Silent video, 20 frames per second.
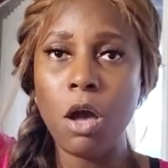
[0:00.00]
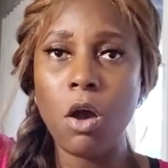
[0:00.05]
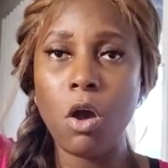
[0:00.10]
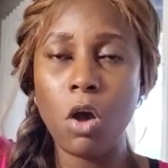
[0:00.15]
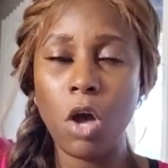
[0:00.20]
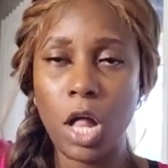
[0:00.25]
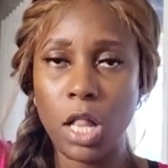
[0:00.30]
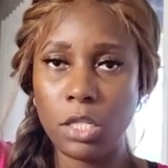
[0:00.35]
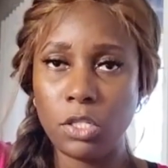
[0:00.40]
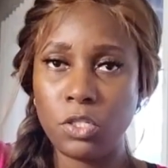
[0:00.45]

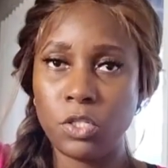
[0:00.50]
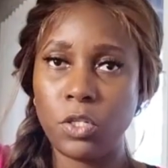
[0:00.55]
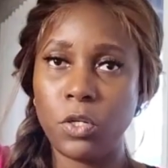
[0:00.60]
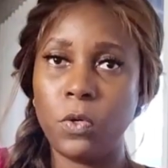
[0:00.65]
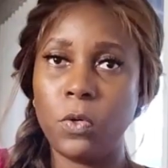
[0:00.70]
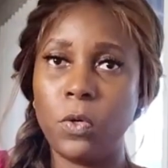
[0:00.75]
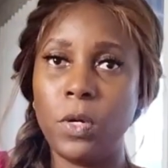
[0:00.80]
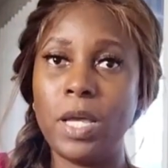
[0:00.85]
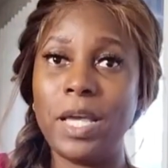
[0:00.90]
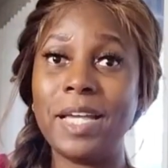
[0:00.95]

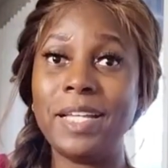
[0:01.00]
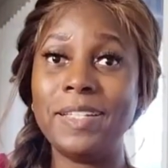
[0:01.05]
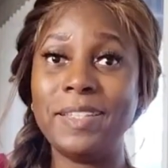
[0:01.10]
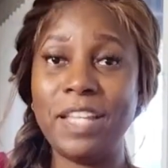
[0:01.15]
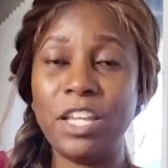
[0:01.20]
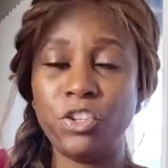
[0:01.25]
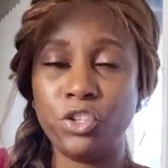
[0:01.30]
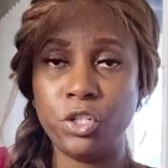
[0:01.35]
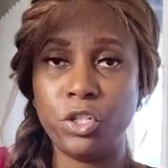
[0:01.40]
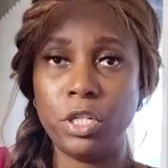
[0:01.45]
Also,
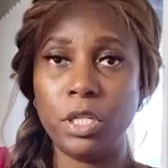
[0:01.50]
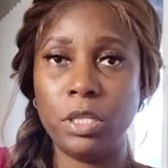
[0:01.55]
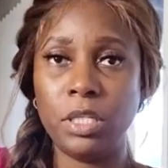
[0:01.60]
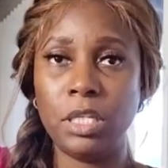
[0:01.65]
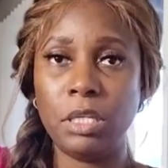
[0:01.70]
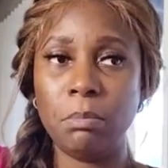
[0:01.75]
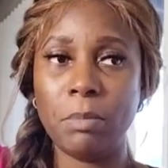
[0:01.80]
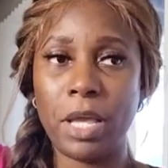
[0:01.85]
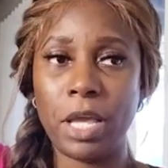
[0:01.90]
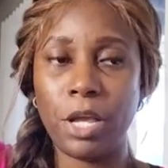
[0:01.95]

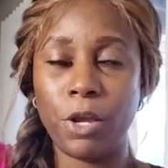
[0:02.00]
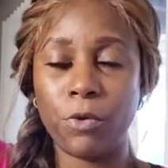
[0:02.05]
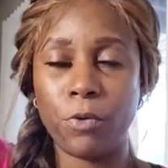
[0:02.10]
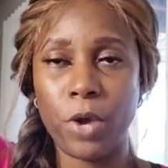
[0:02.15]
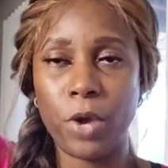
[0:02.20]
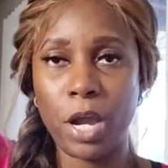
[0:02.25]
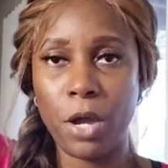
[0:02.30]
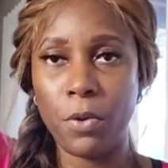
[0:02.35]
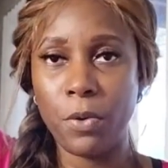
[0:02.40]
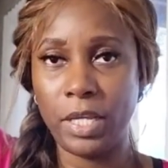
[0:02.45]
additionally, my
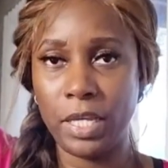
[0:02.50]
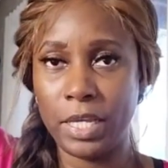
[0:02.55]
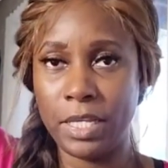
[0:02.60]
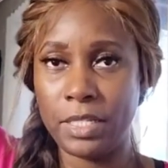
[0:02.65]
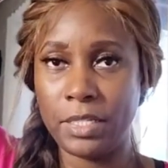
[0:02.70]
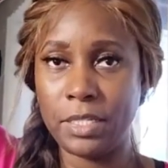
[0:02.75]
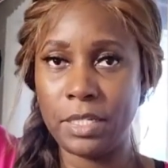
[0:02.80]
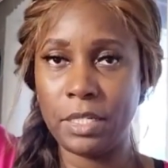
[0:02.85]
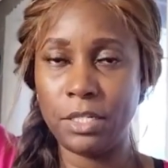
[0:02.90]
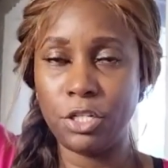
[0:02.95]
crown
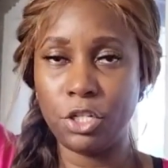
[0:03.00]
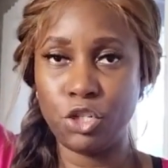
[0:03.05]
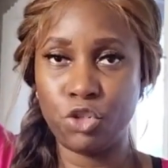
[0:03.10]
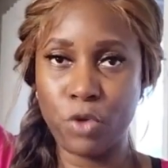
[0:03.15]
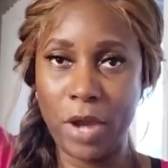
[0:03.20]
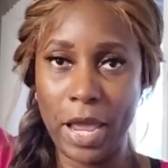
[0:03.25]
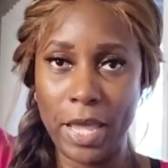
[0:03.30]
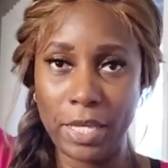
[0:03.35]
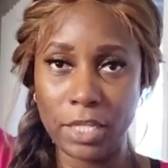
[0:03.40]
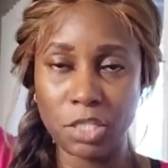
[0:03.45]
is the
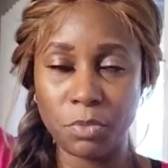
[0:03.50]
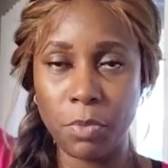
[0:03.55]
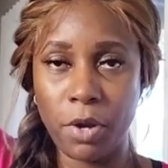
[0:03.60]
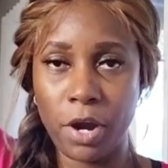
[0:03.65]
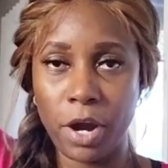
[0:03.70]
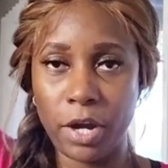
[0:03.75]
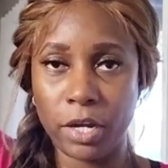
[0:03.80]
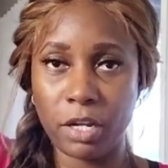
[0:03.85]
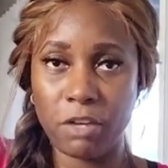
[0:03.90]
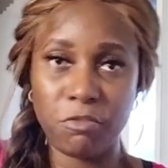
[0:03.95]
driest
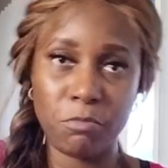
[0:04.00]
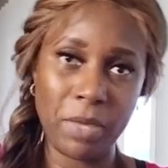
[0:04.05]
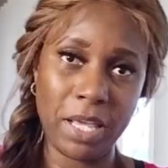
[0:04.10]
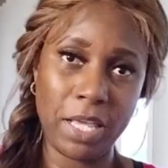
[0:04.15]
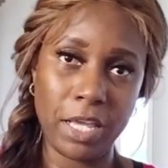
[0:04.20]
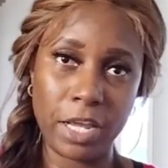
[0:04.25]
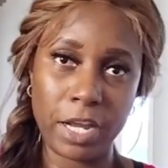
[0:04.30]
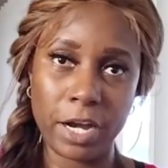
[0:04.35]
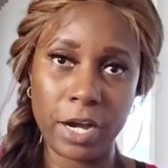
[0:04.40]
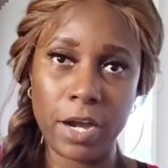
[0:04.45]
part of my
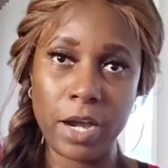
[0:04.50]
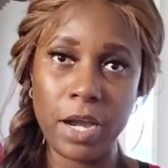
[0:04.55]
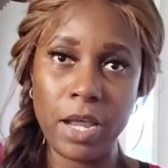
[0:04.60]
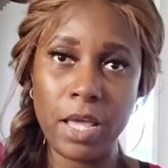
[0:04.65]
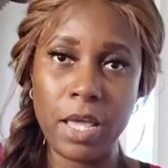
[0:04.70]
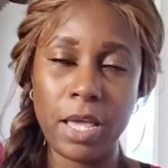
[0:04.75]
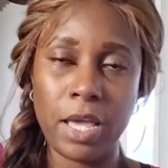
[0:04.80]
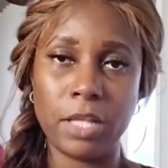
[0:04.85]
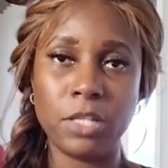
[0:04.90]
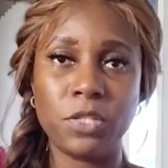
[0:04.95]
hair,
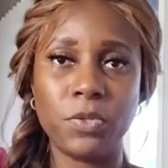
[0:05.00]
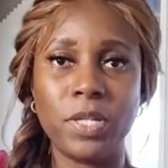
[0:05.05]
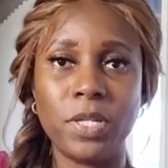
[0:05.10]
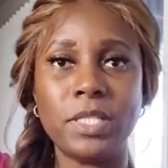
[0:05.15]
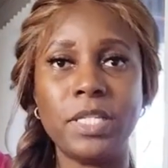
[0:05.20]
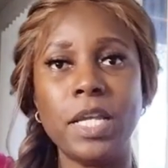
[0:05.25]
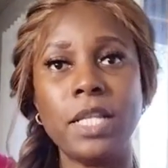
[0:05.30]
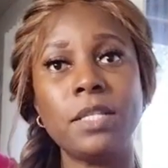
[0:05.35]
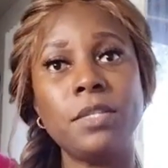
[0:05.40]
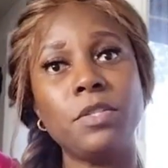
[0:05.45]
and so it
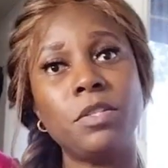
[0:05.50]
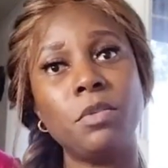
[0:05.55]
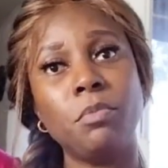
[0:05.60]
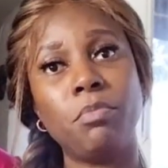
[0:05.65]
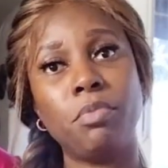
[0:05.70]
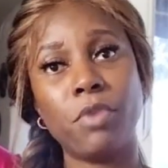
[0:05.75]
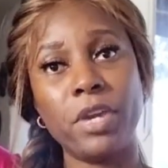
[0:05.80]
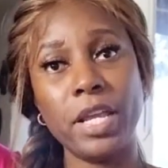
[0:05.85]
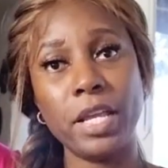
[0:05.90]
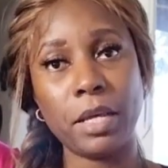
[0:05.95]
tends to
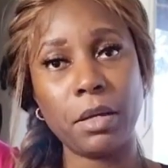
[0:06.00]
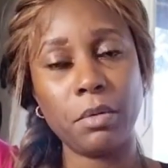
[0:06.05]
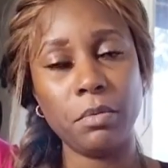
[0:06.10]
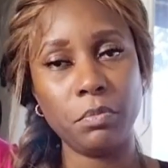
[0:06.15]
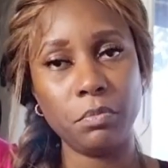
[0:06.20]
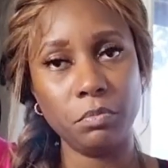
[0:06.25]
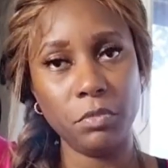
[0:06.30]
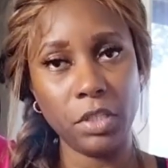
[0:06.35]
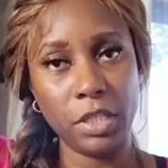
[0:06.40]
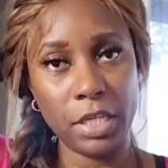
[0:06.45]
break
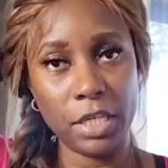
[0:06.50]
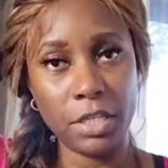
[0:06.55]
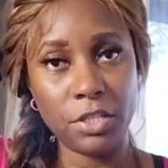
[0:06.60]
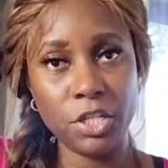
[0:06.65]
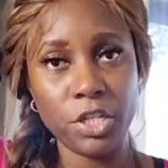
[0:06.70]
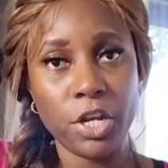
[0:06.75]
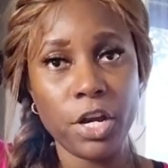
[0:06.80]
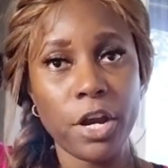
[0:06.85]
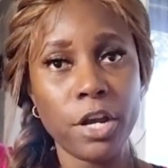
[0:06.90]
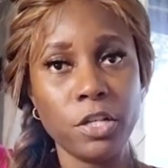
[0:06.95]

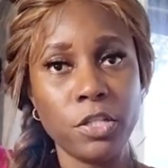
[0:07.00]
easier.